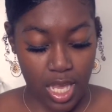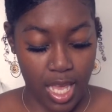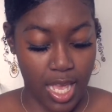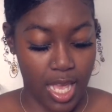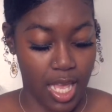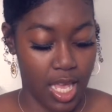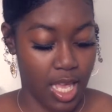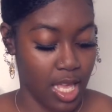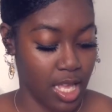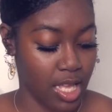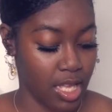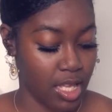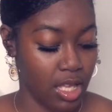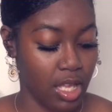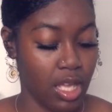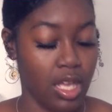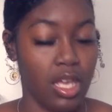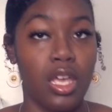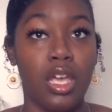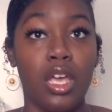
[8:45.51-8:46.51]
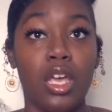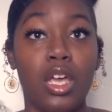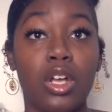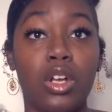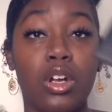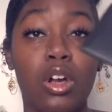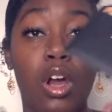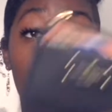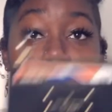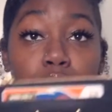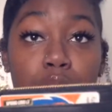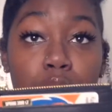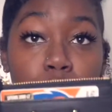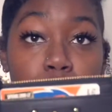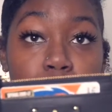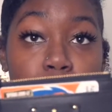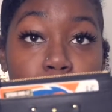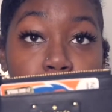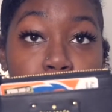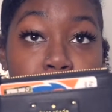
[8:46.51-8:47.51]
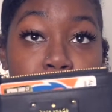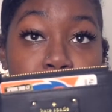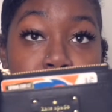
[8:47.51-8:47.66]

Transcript: a card holder